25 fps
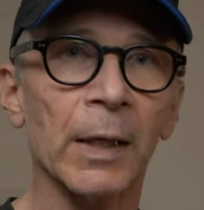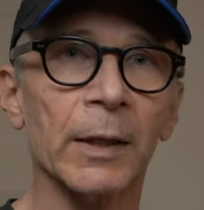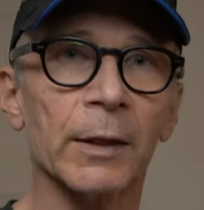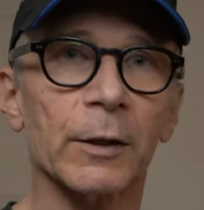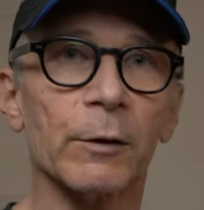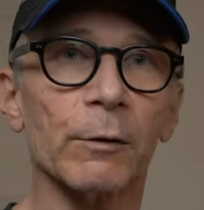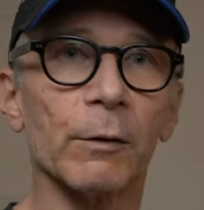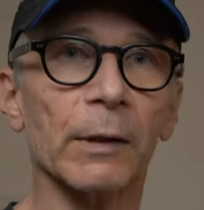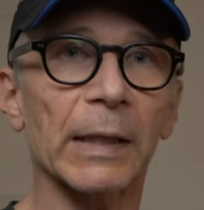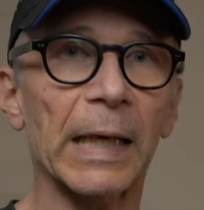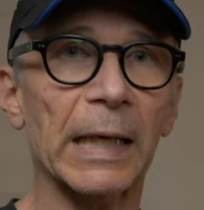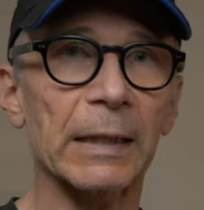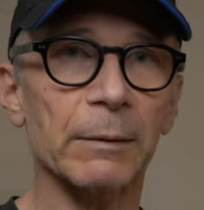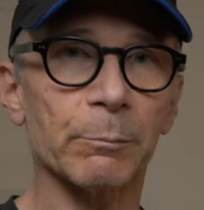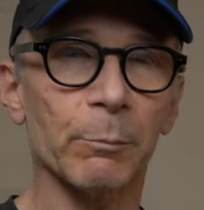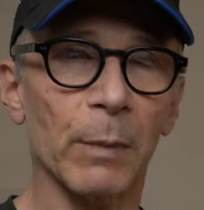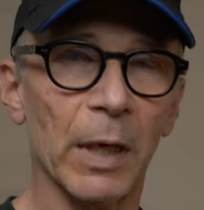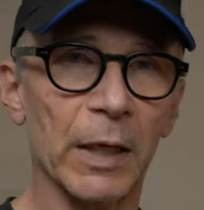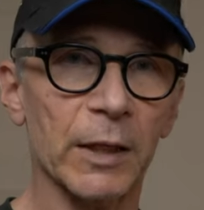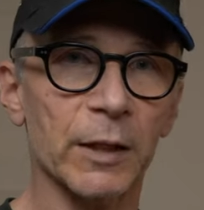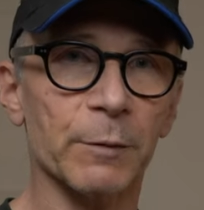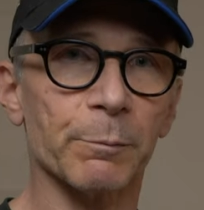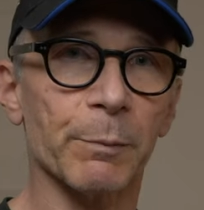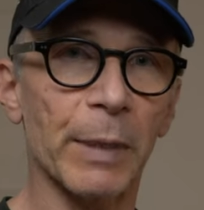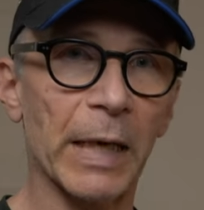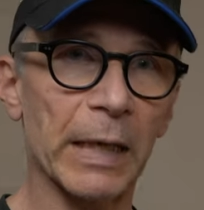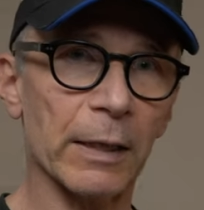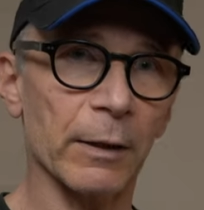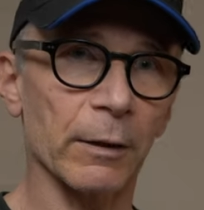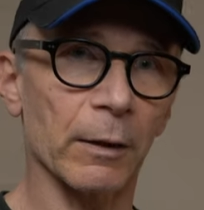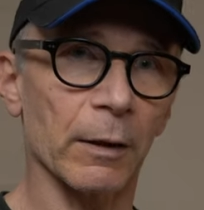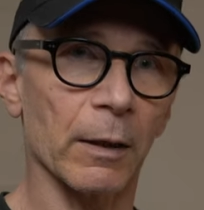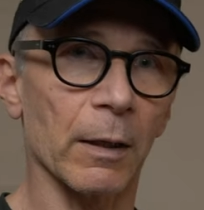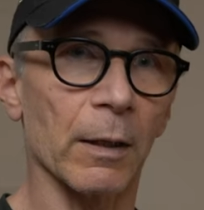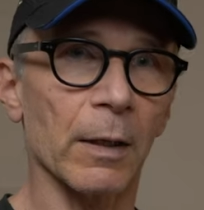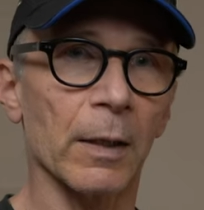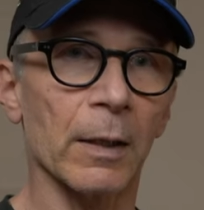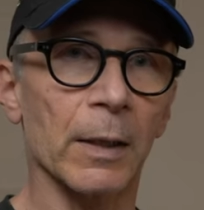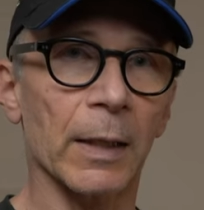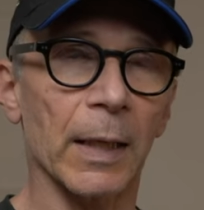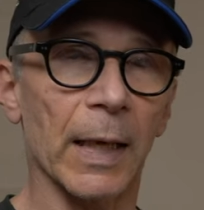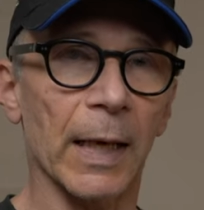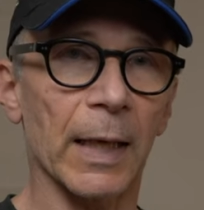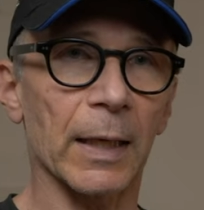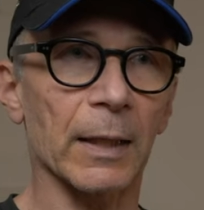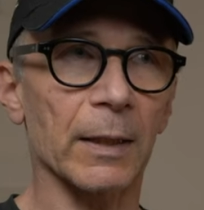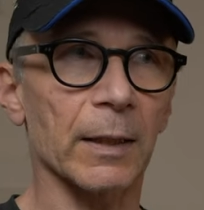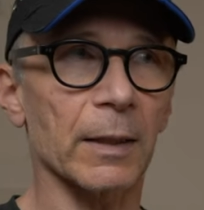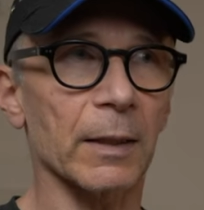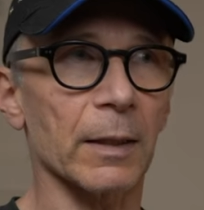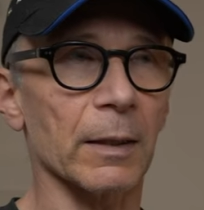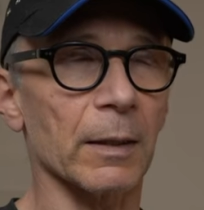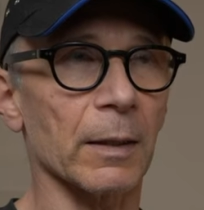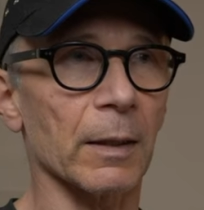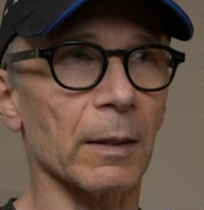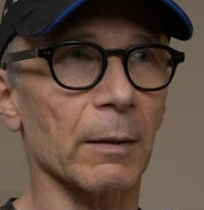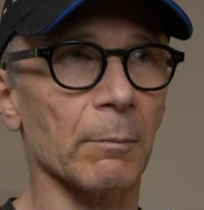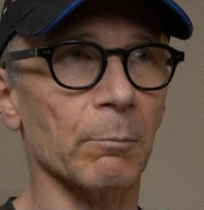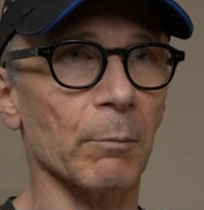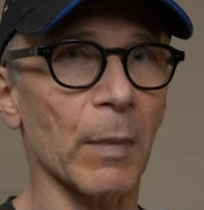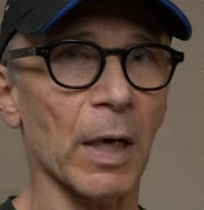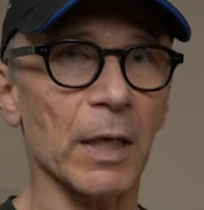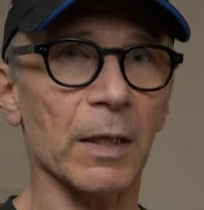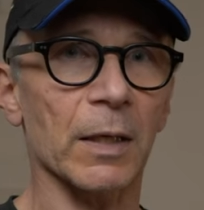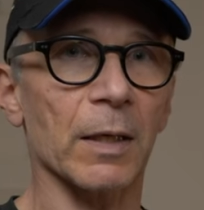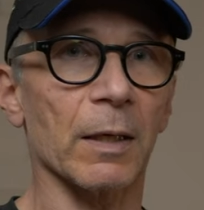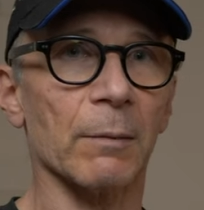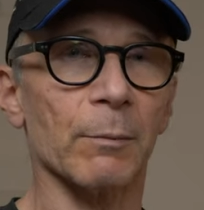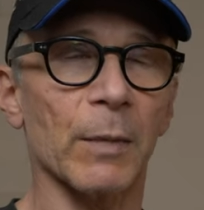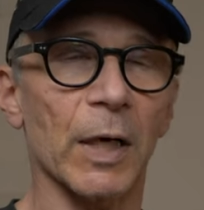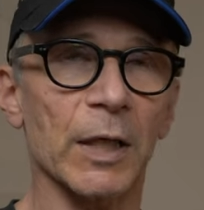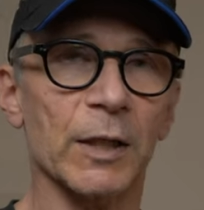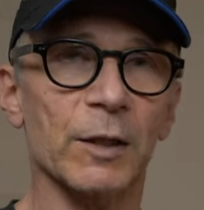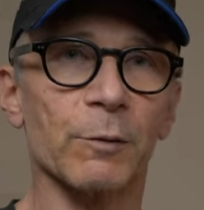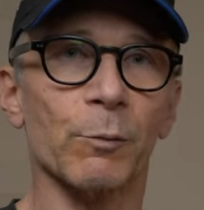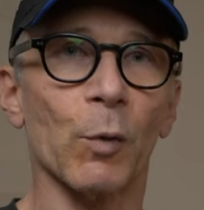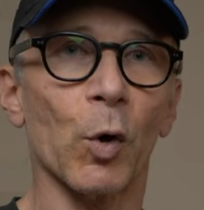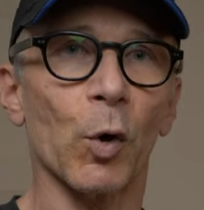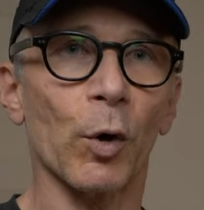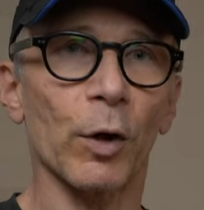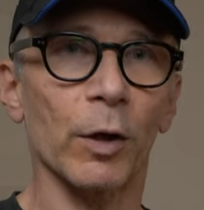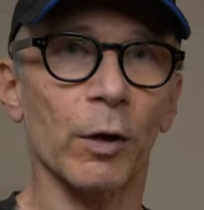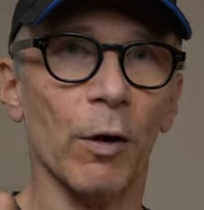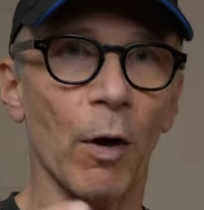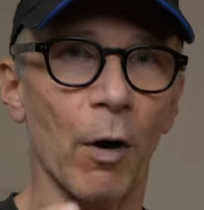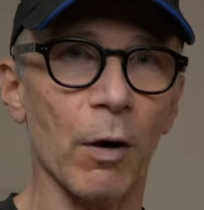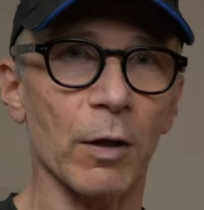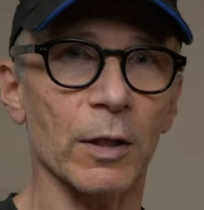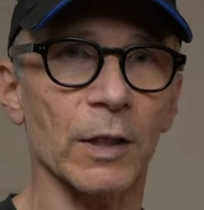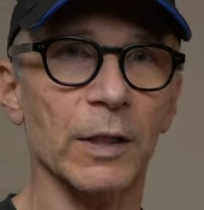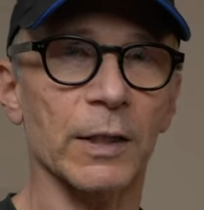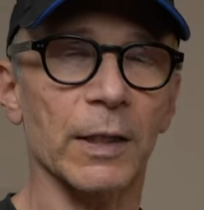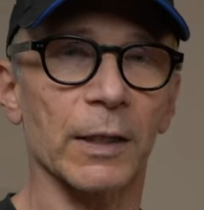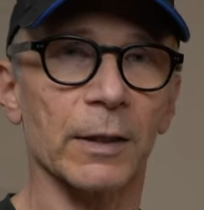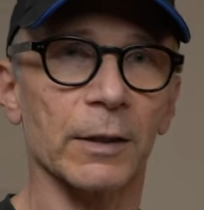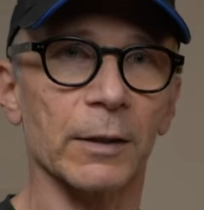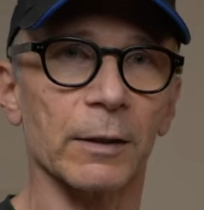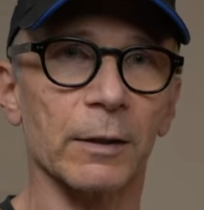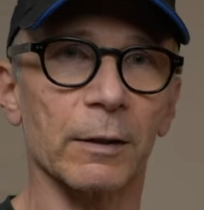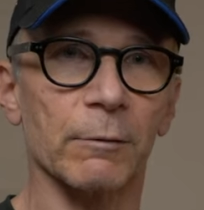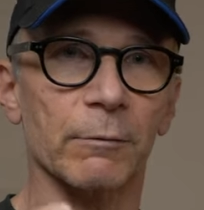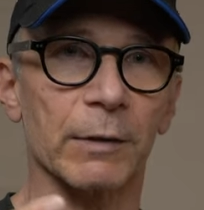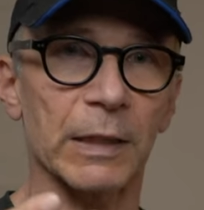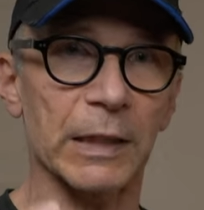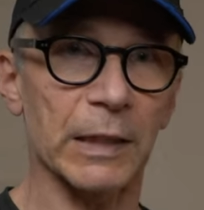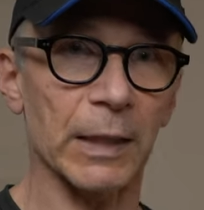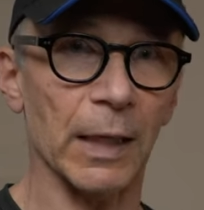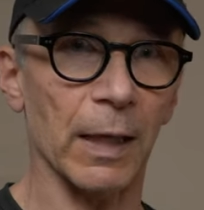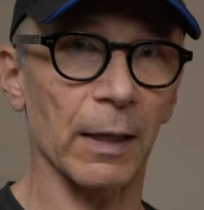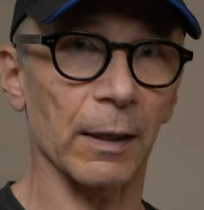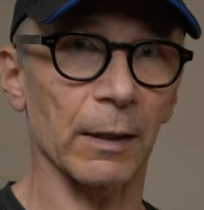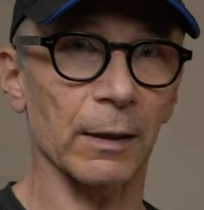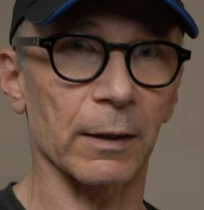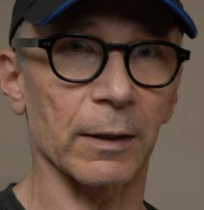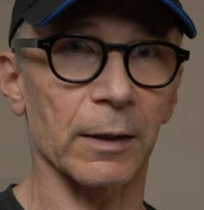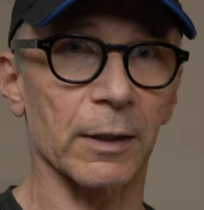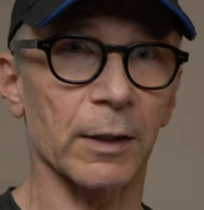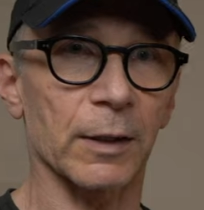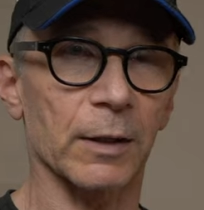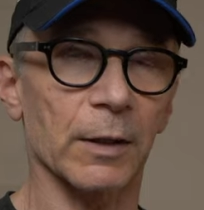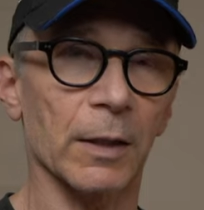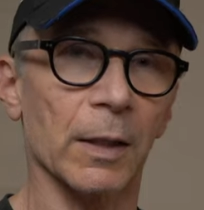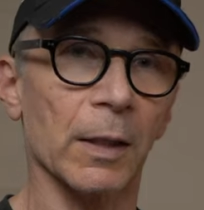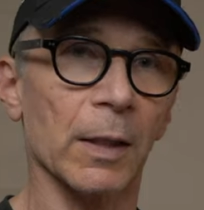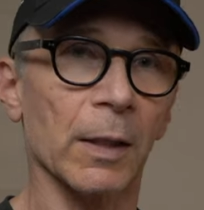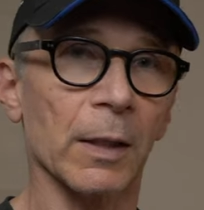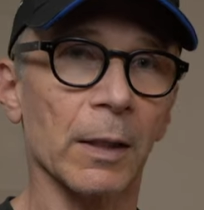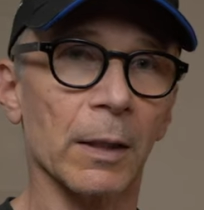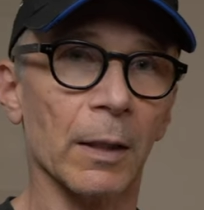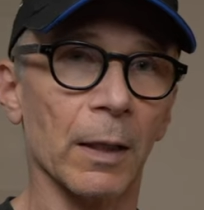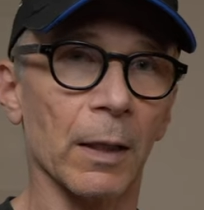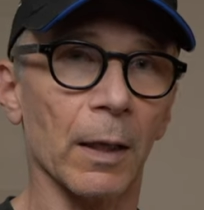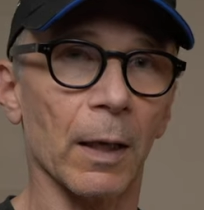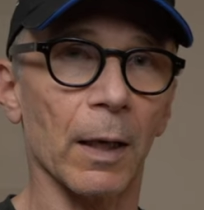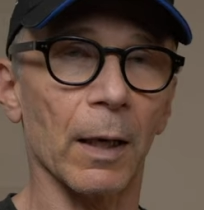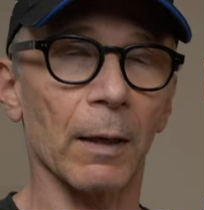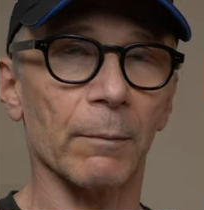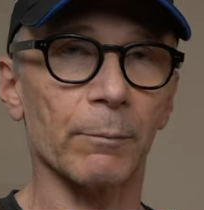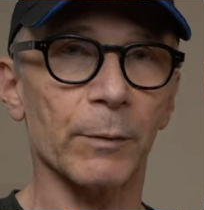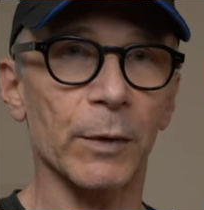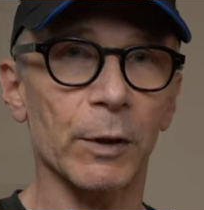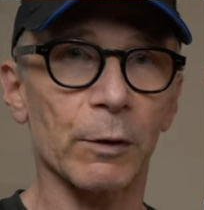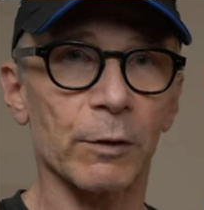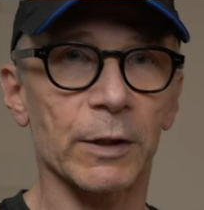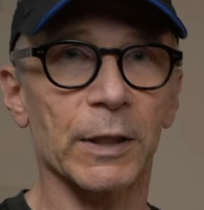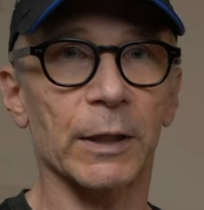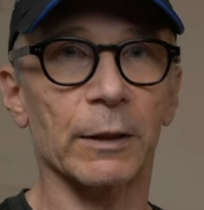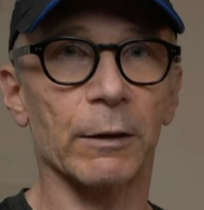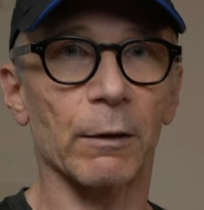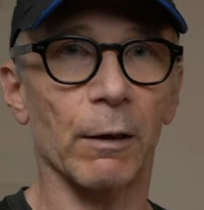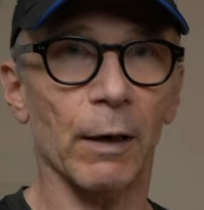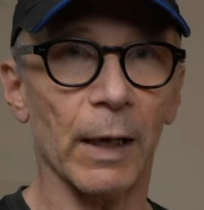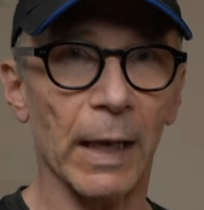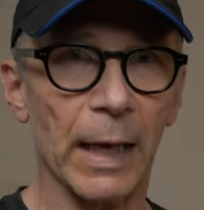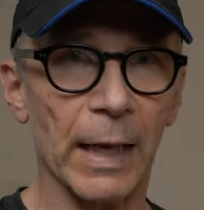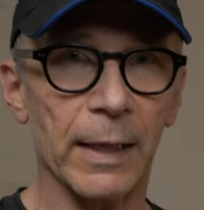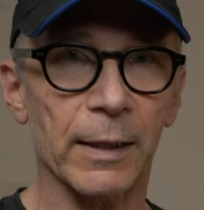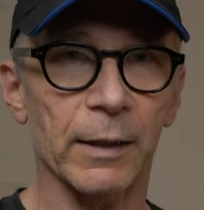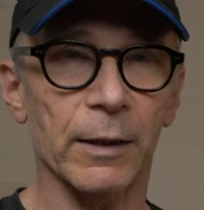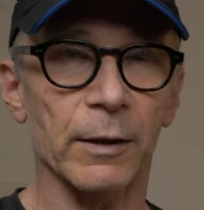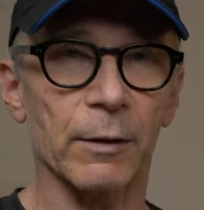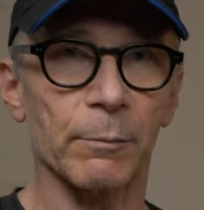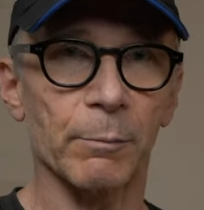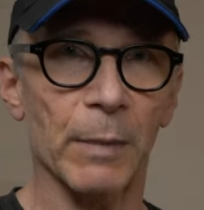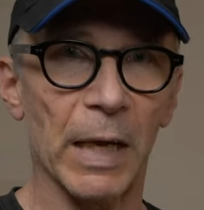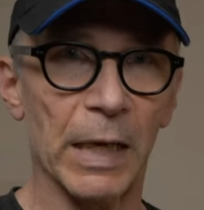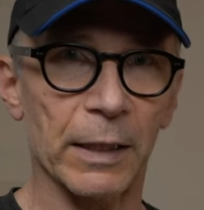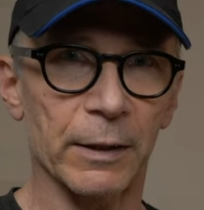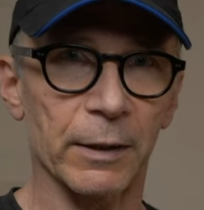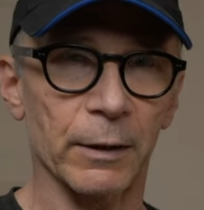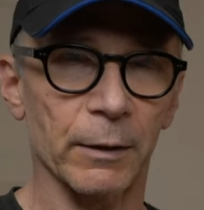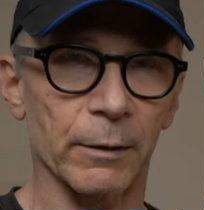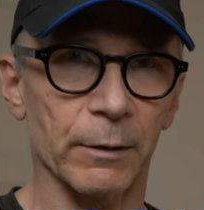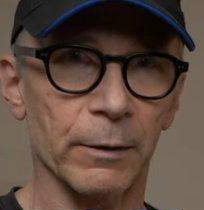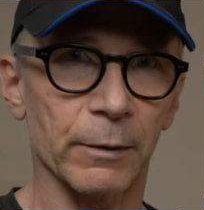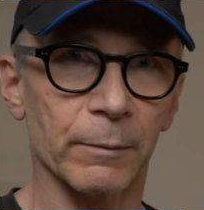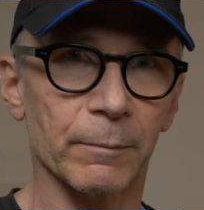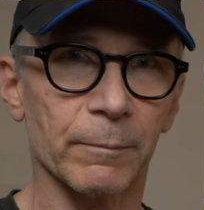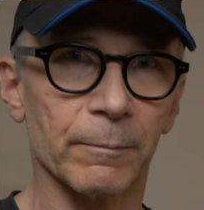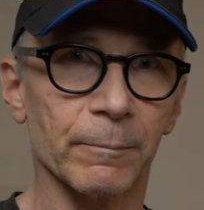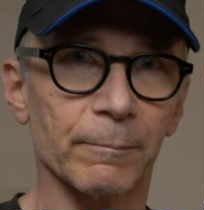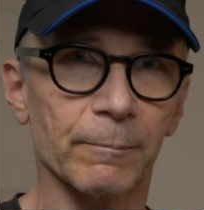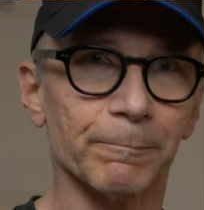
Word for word: You'll get much better and uh, mu much more constant results uh, using the latter method.